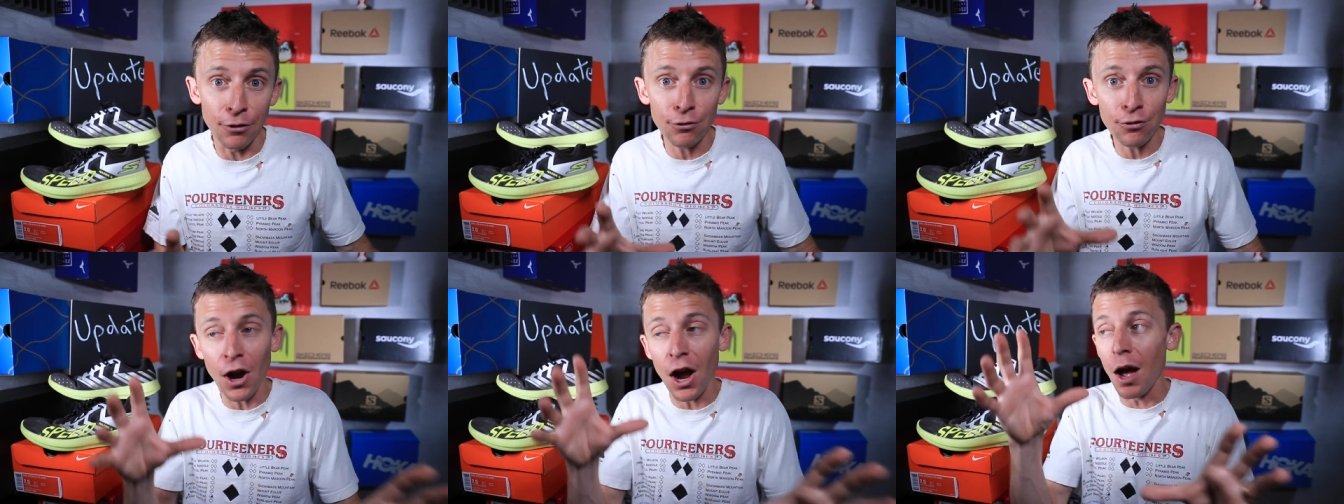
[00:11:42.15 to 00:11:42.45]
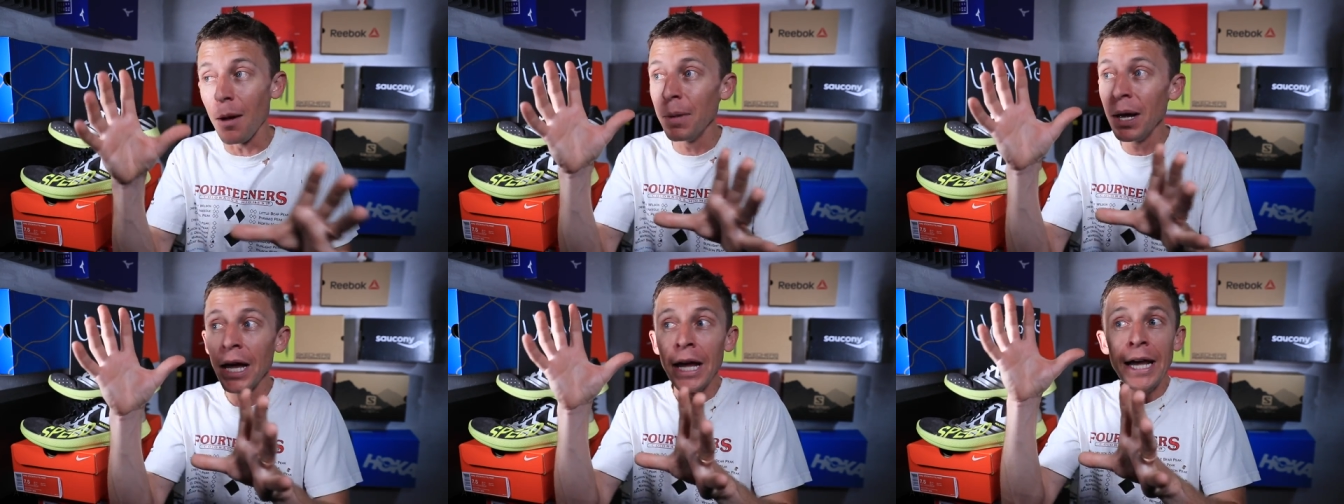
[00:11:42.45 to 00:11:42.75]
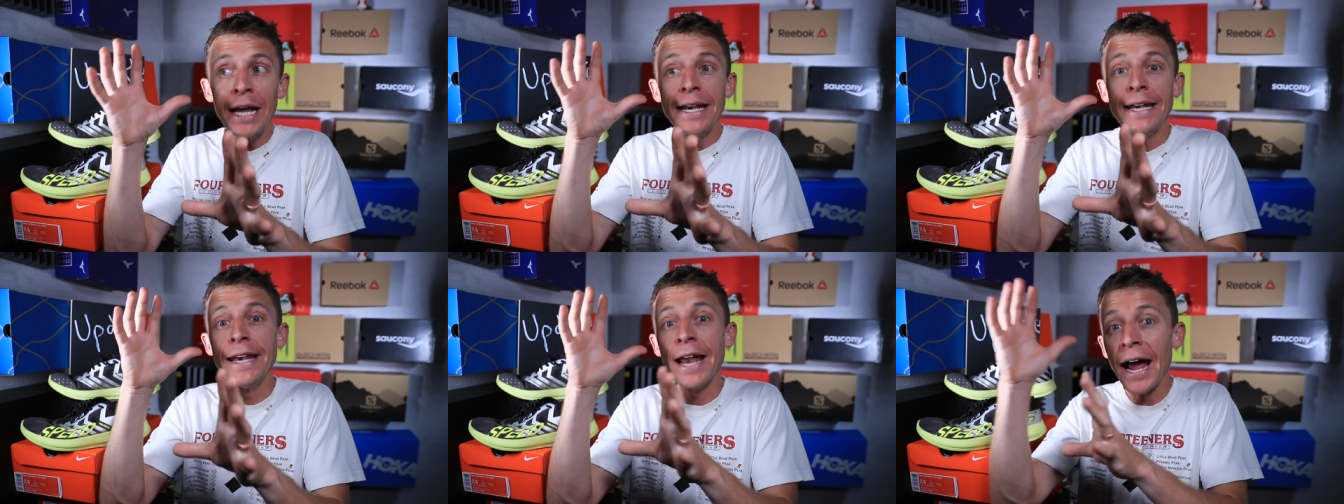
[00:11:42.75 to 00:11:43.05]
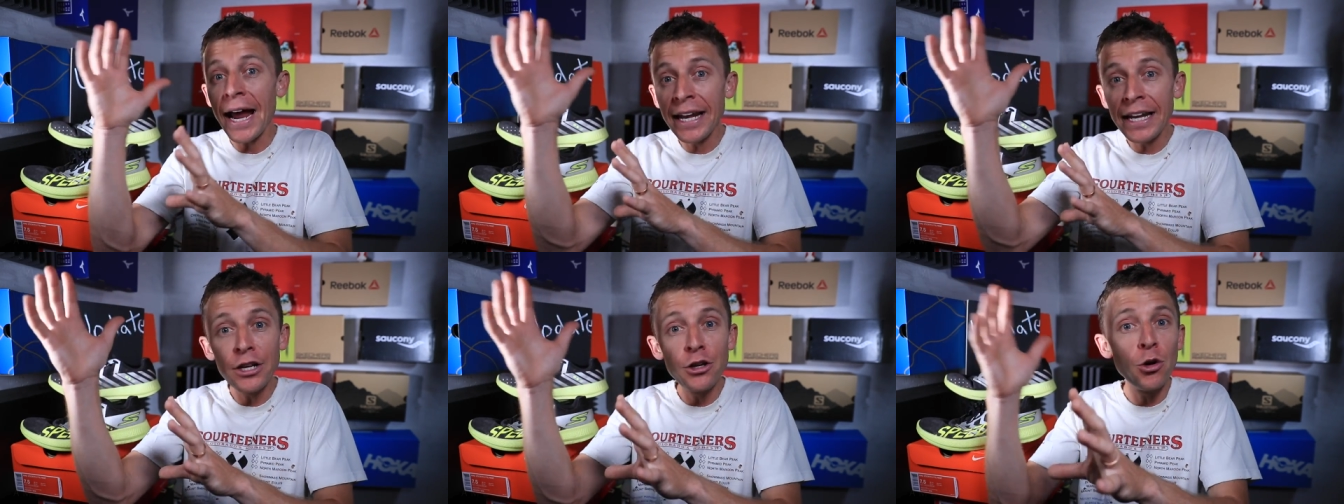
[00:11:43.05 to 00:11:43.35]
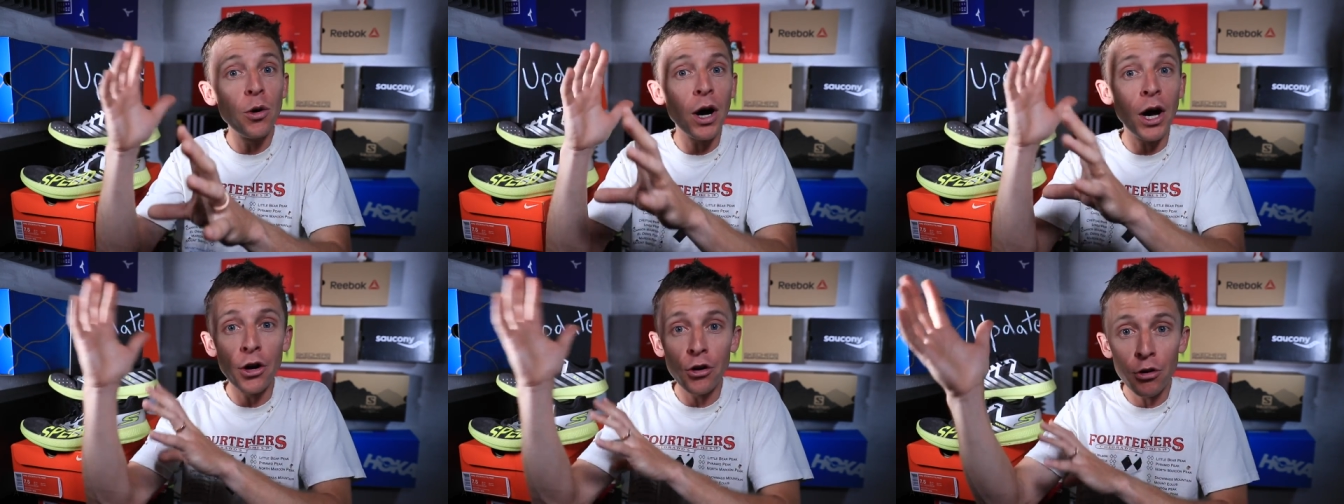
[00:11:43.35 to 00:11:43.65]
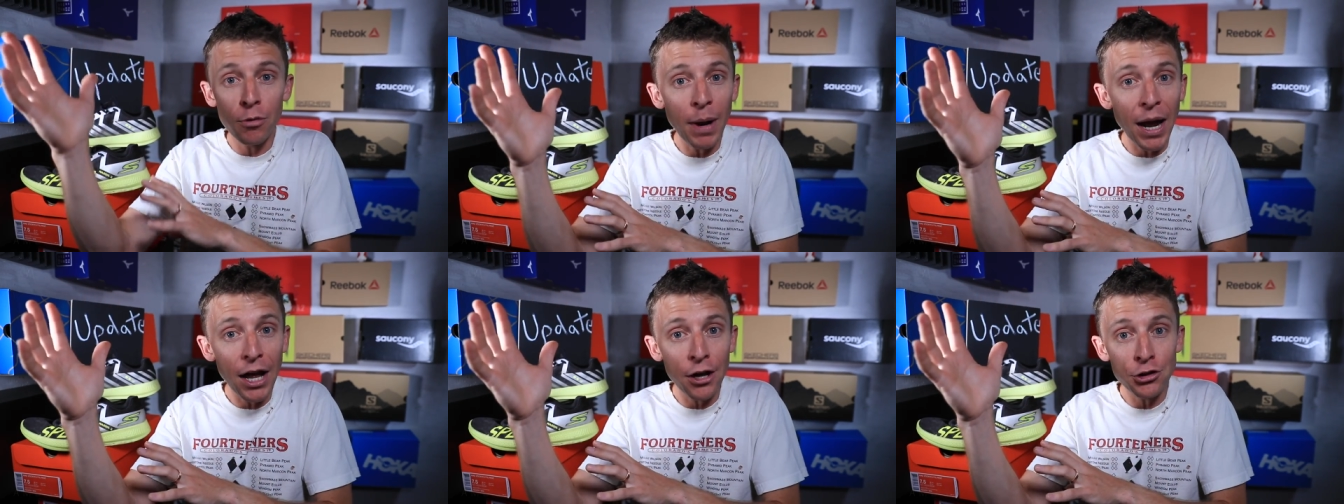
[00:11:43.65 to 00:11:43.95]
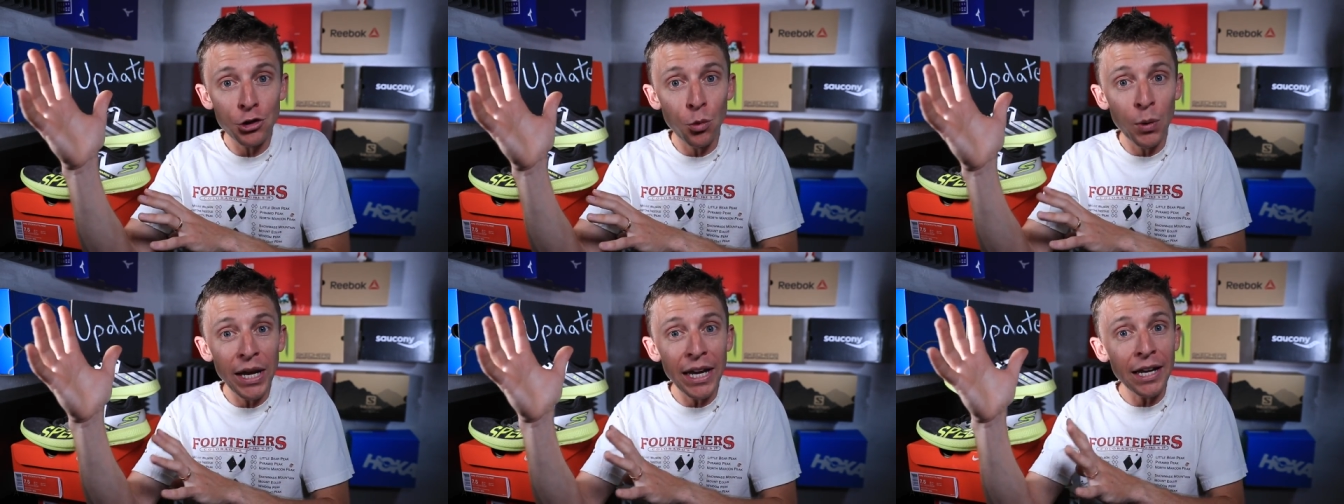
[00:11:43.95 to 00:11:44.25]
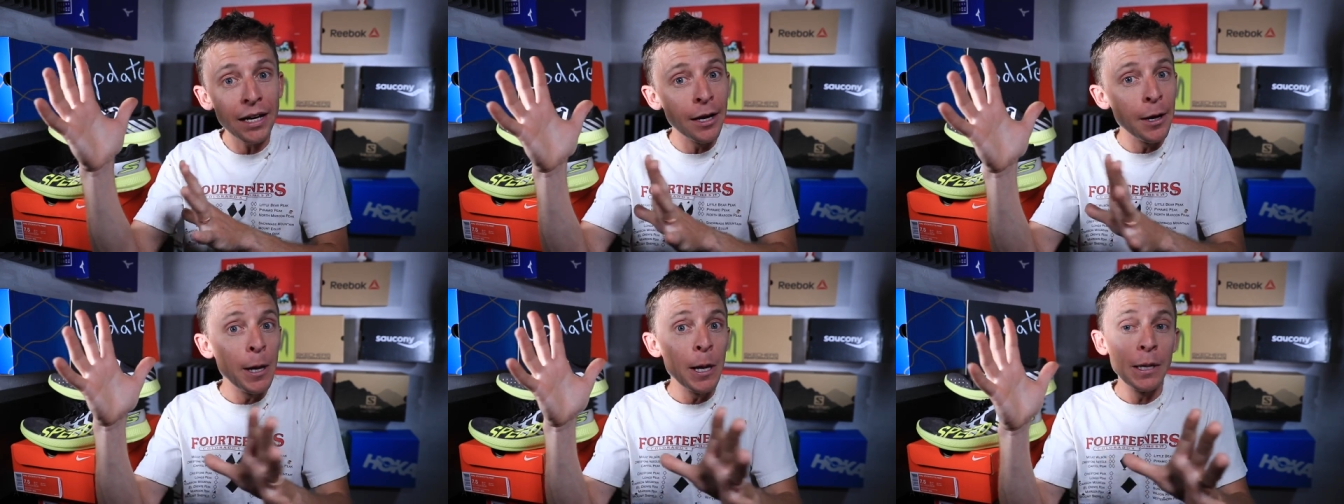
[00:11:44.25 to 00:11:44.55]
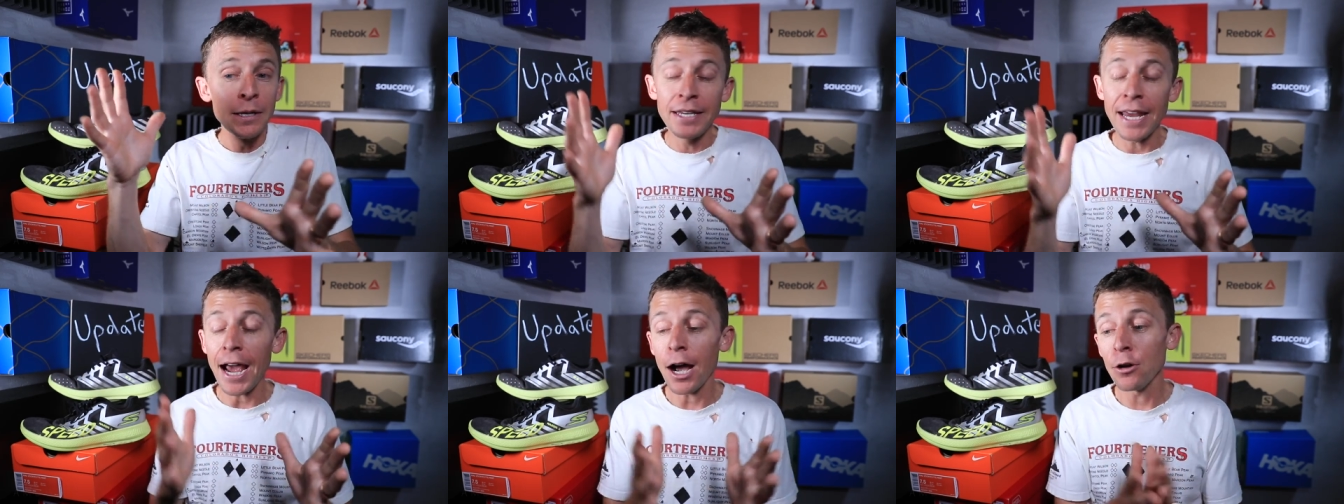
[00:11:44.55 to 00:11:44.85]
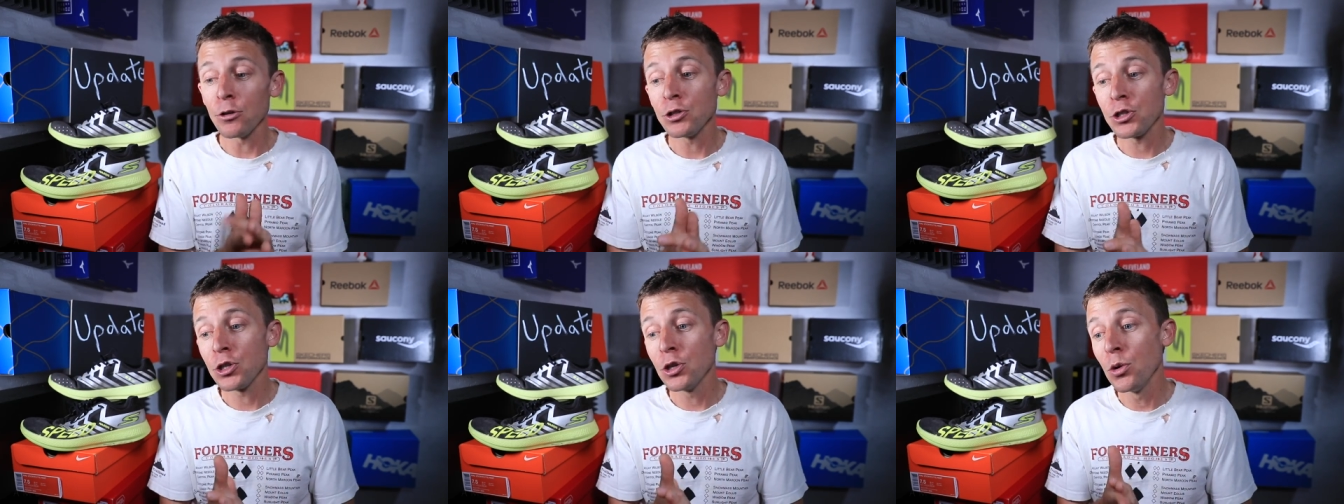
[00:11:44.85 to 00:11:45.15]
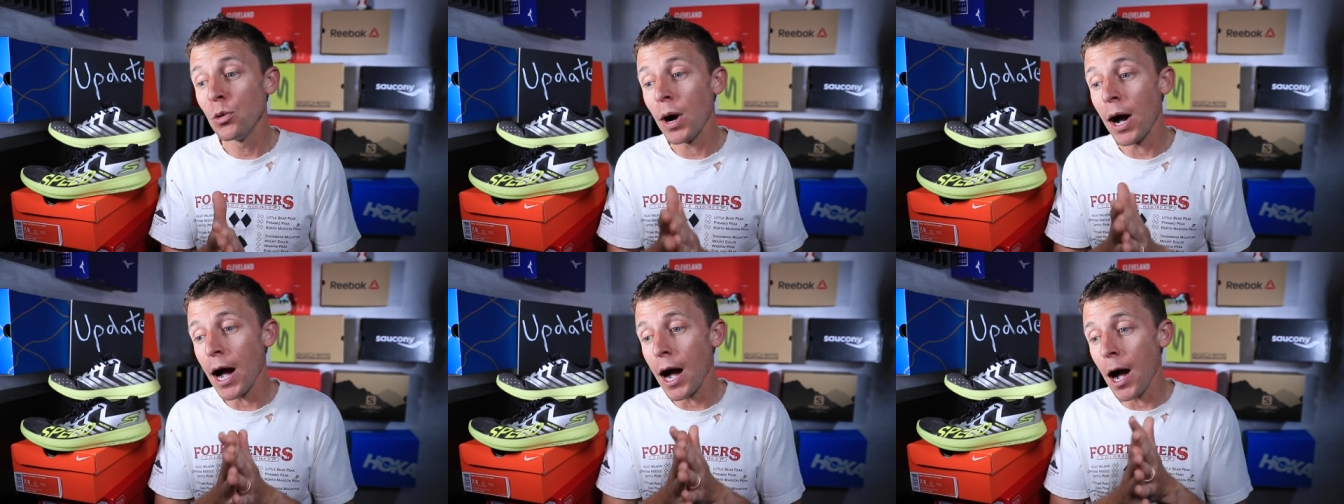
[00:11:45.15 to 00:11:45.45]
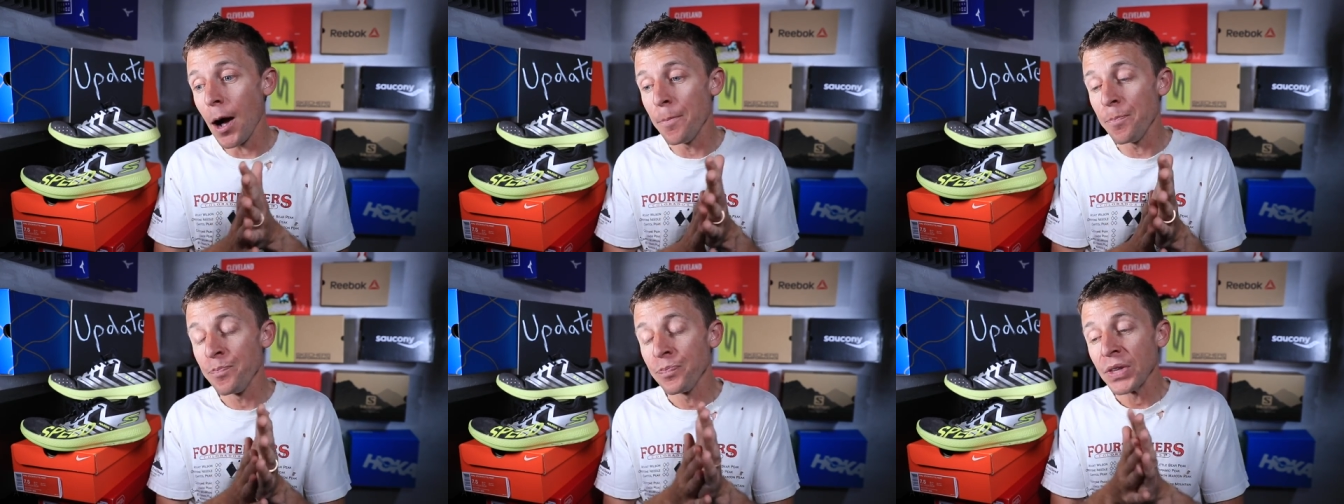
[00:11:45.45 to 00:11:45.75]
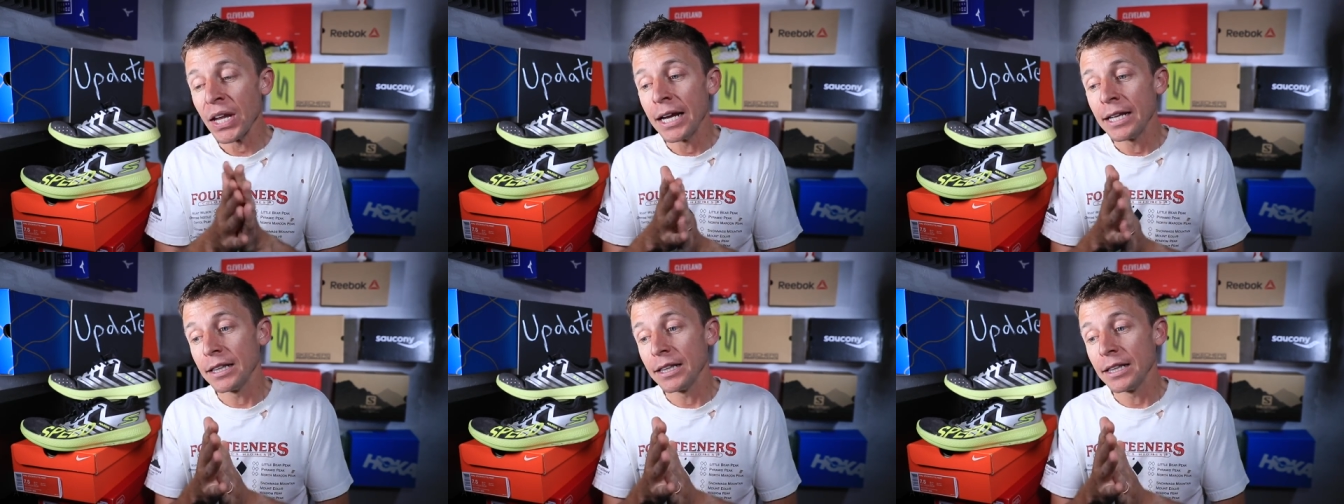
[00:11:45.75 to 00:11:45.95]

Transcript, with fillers: from ninety to one hundred miles a week down to, um,